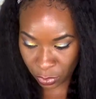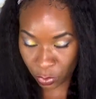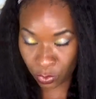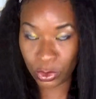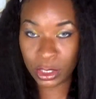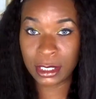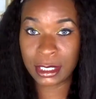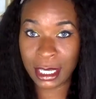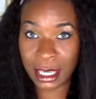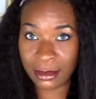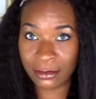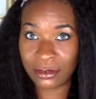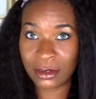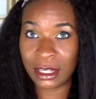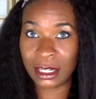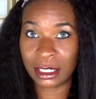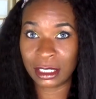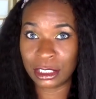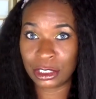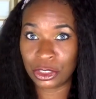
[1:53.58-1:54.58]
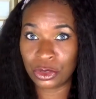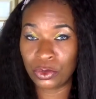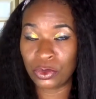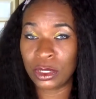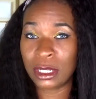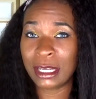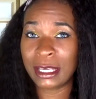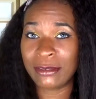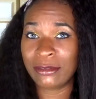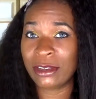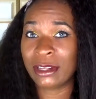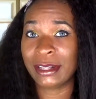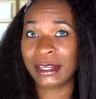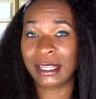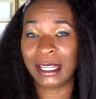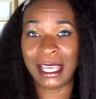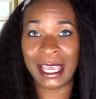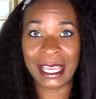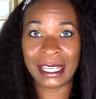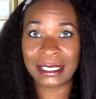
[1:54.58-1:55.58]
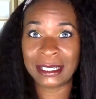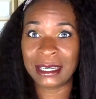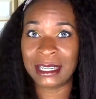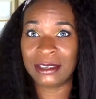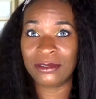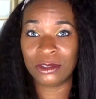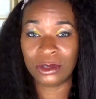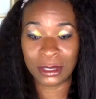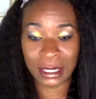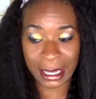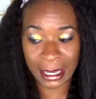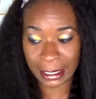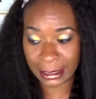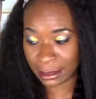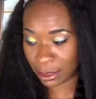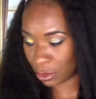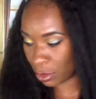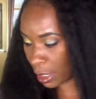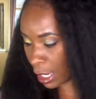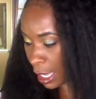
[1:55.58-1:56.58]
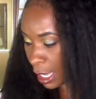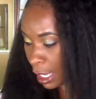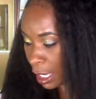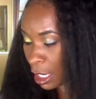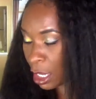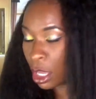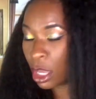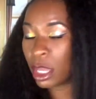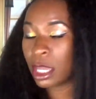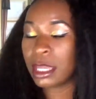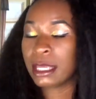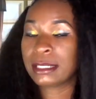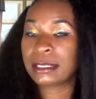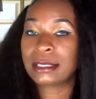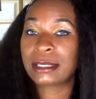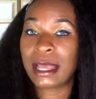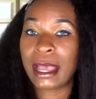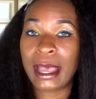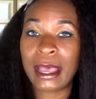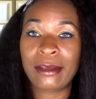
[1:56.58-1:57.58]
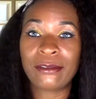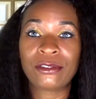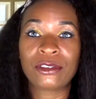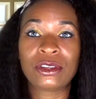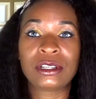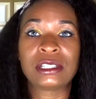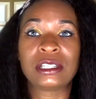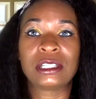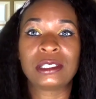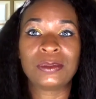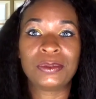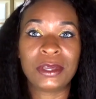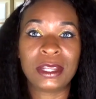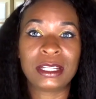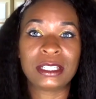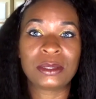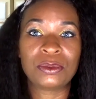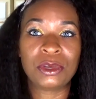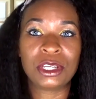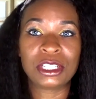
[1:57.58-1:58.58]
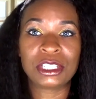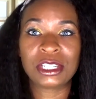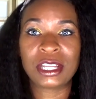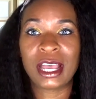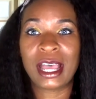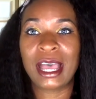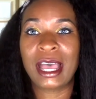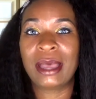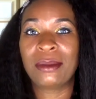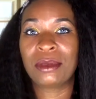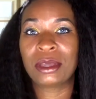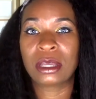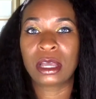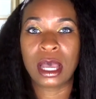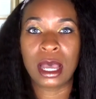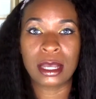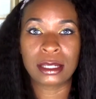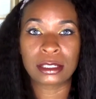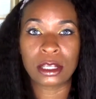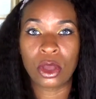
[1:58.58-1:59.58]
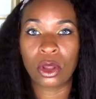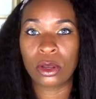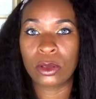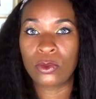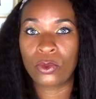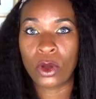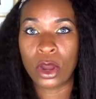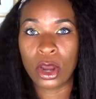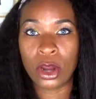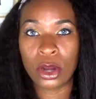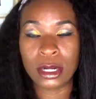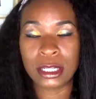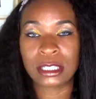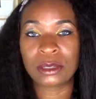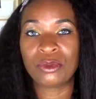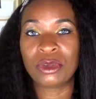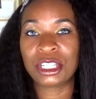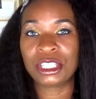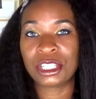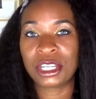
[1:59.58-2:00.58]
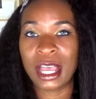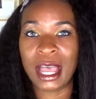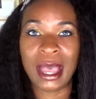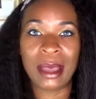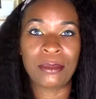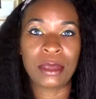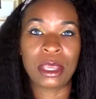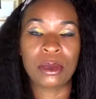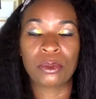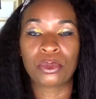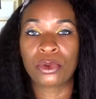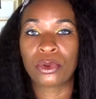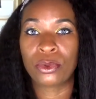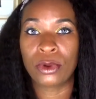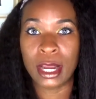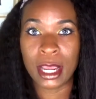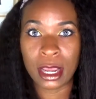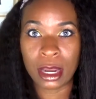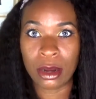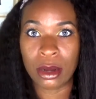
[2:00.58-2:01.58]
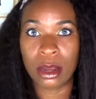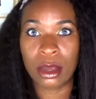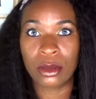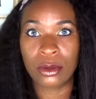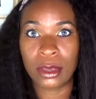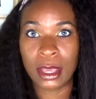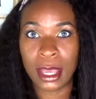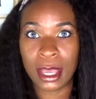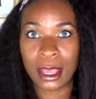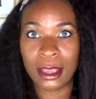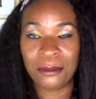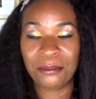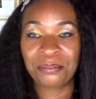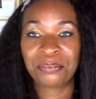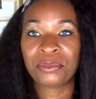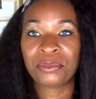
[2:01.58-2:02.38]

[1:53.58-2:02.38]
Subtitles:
We definitely do. We live in the last and evil days, okay? It's time for us to spend as much time in God's holy word, as much time in prayer, okay?